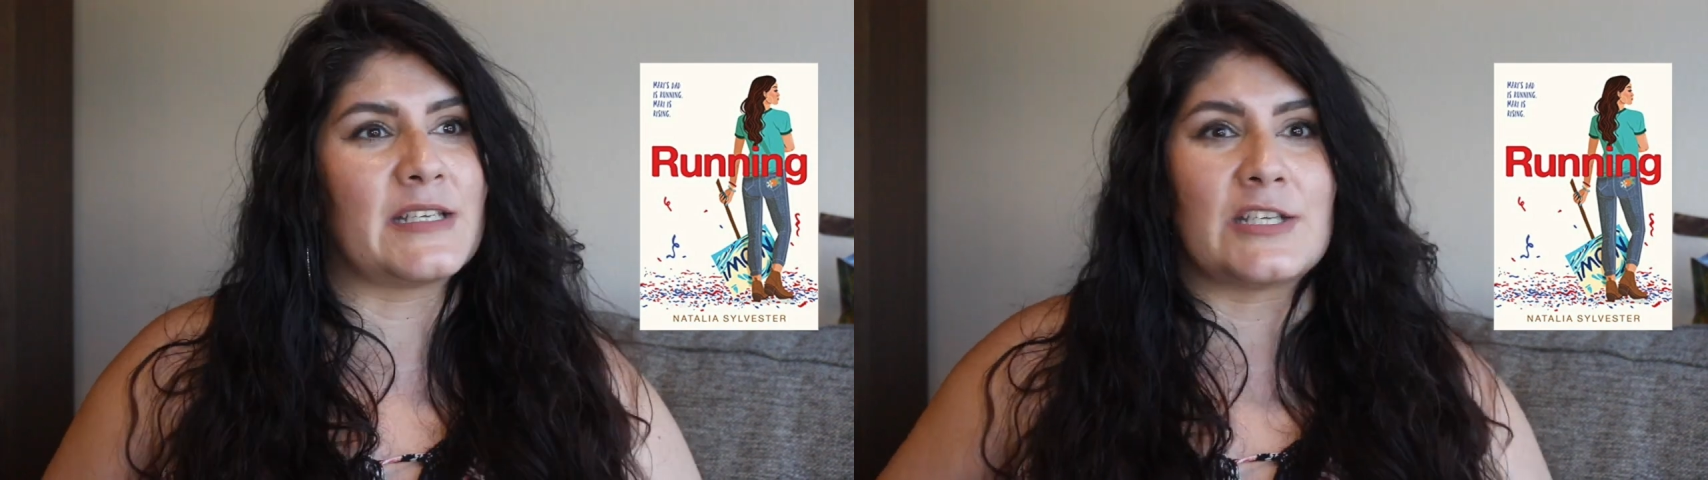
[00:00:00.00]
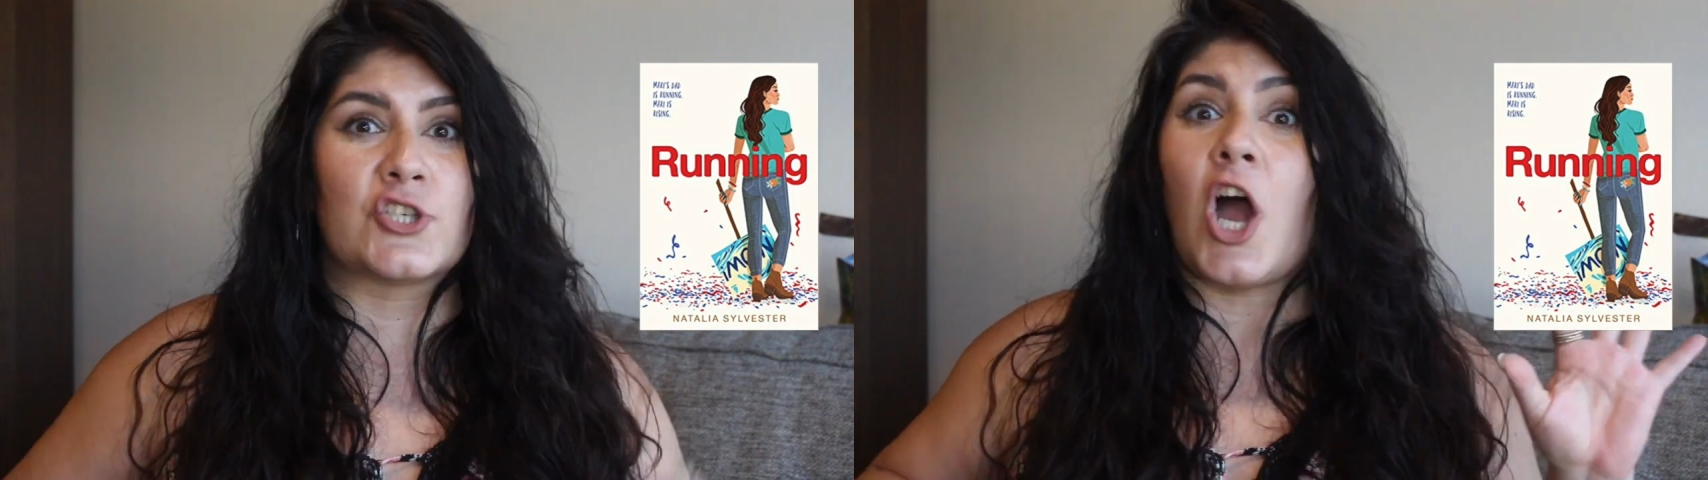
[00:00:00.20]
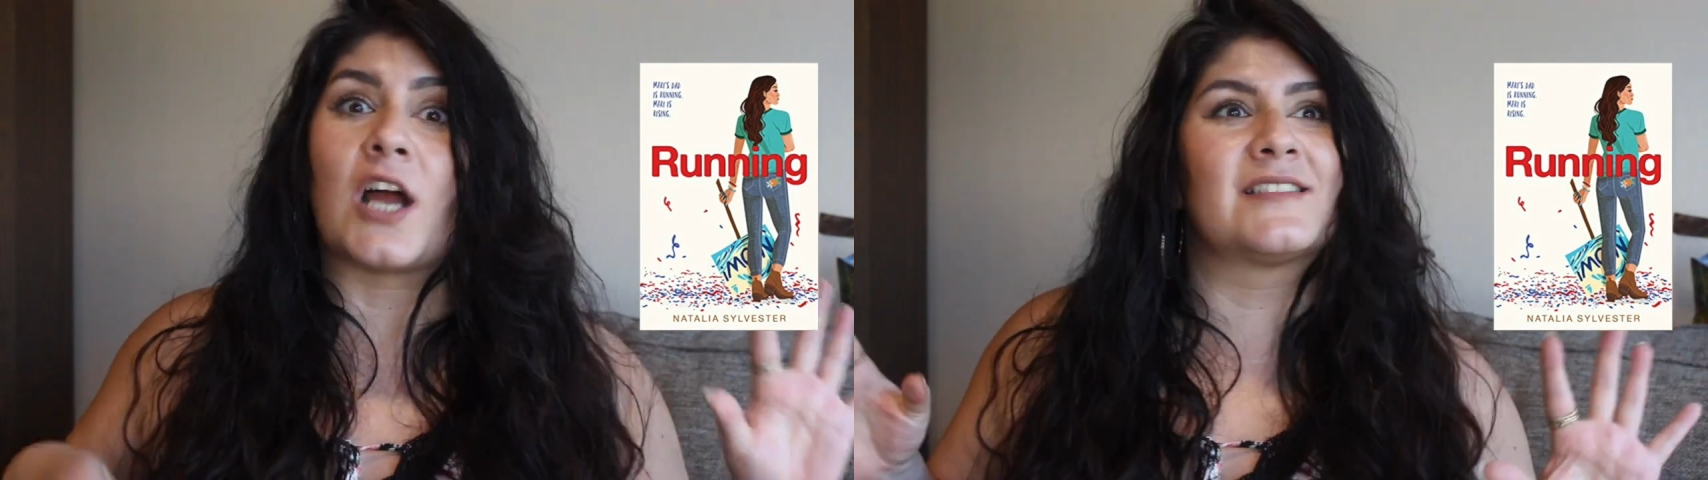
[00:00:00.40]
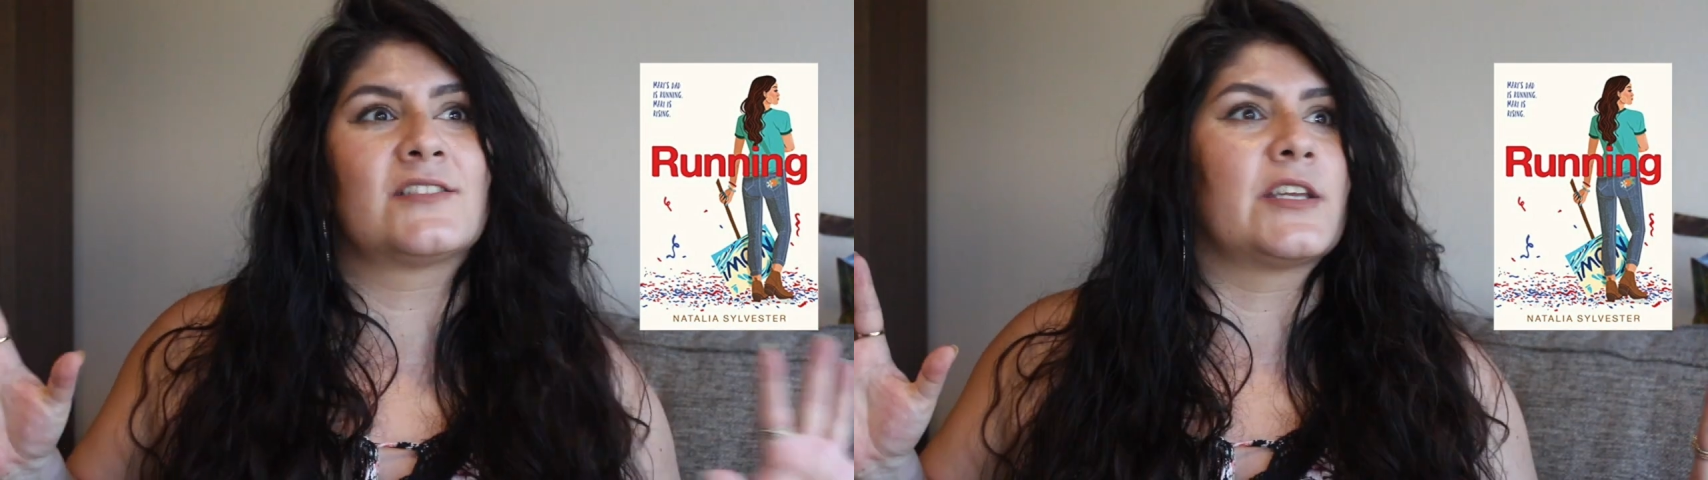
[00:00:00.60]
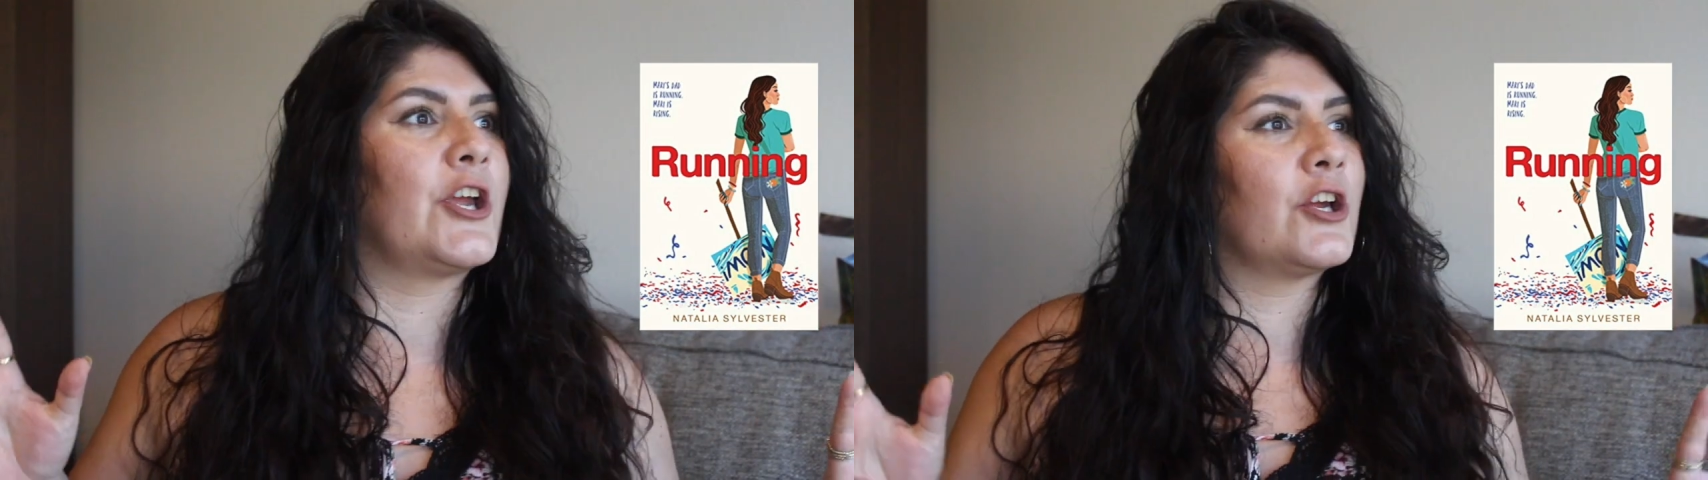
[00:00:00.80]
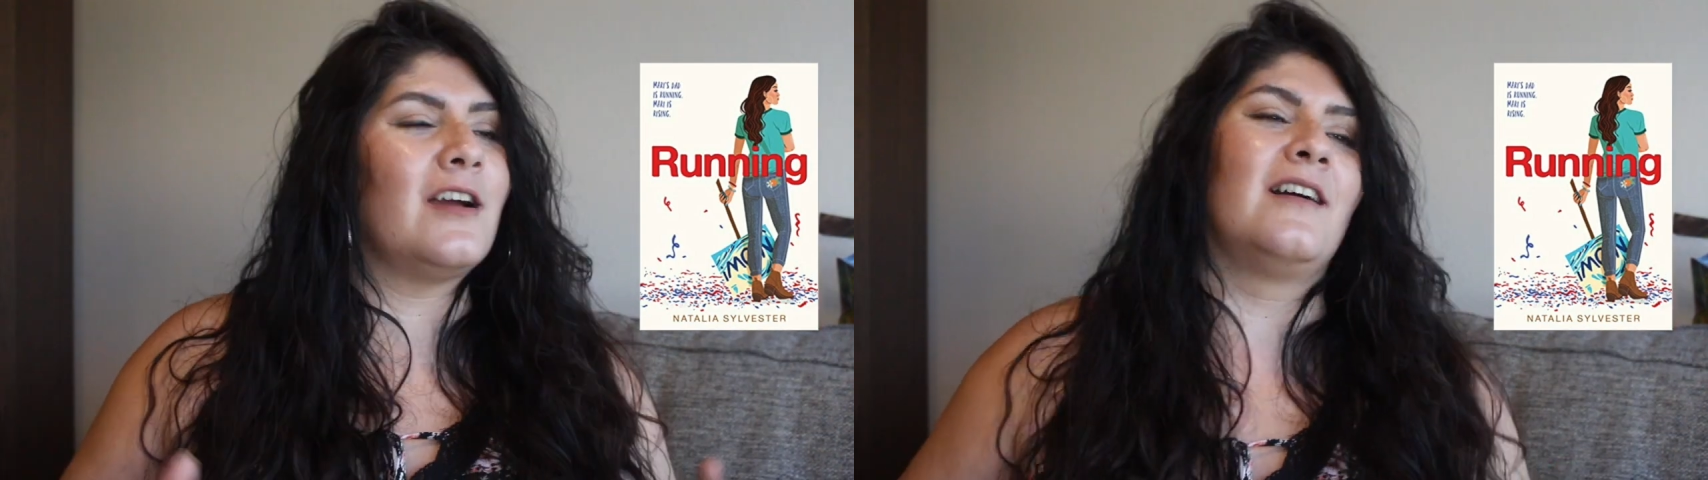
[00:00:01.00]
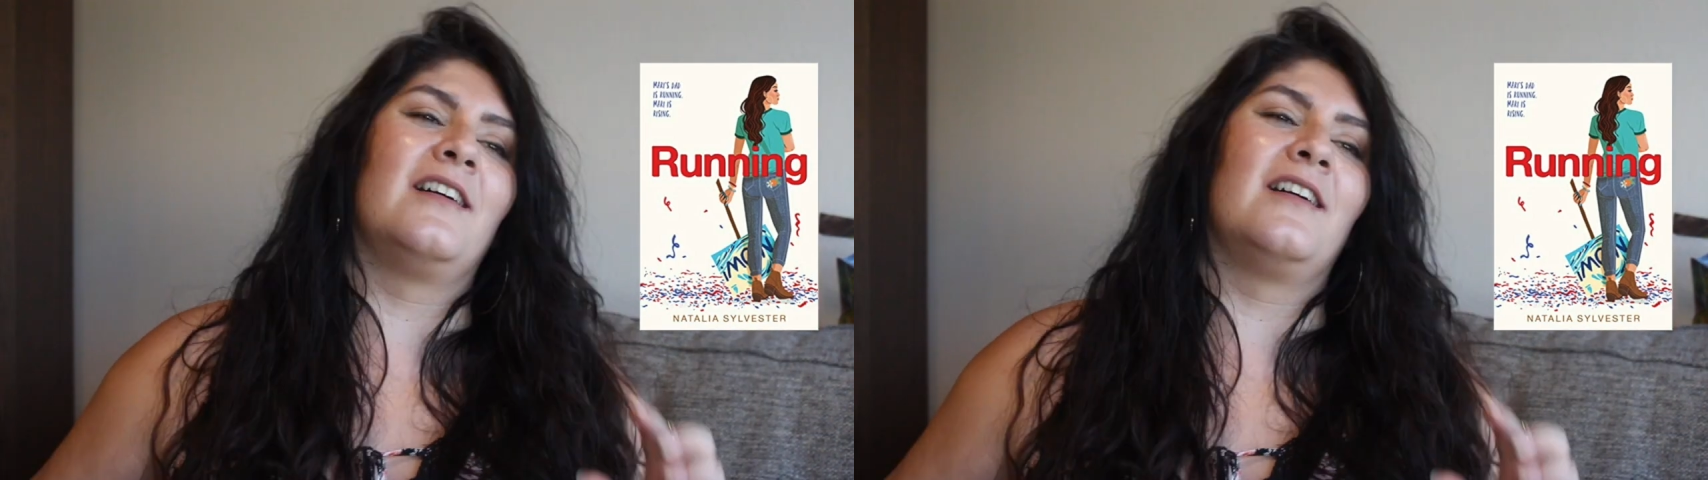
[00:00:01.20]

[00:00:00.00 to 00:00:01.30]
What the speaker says: be shocked to hear,